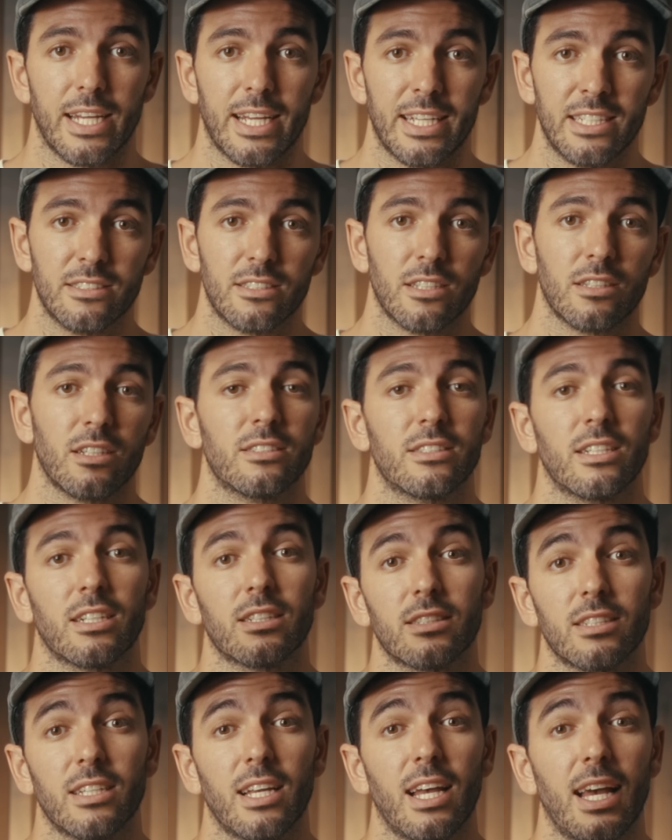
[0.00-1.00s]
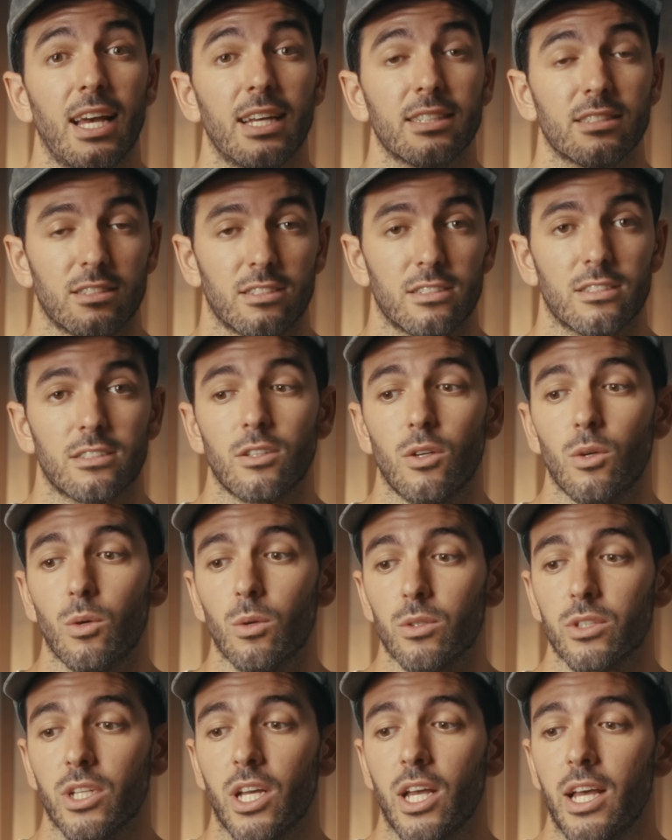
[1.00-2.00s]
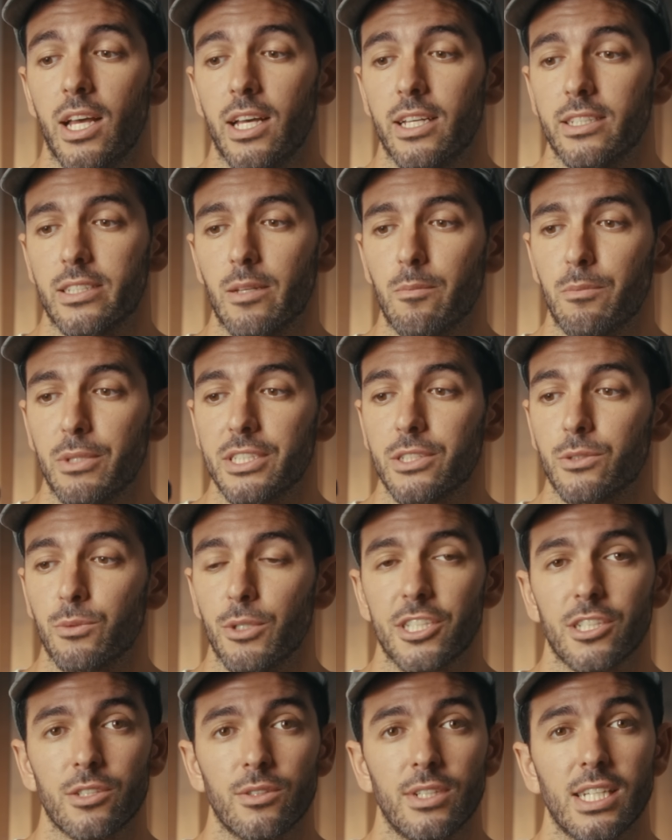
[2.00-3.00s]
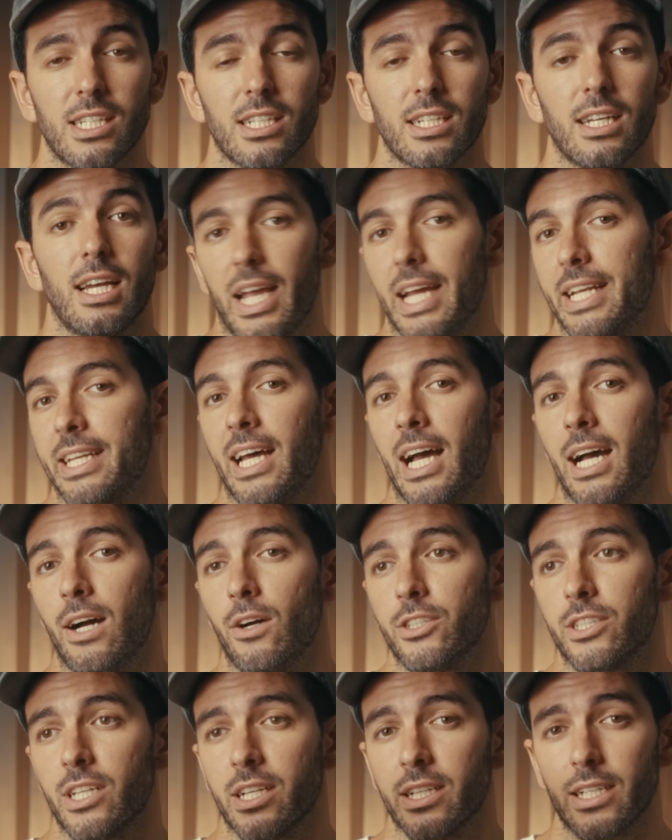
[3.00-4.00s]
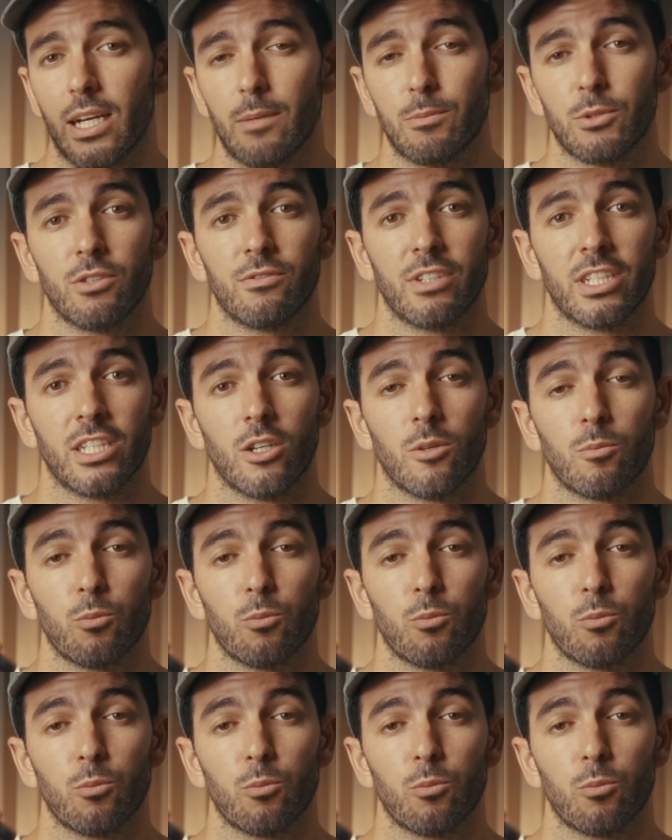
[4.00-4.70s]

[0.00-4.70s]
that Insta360 has installed. Simply switch to it and now you can capture video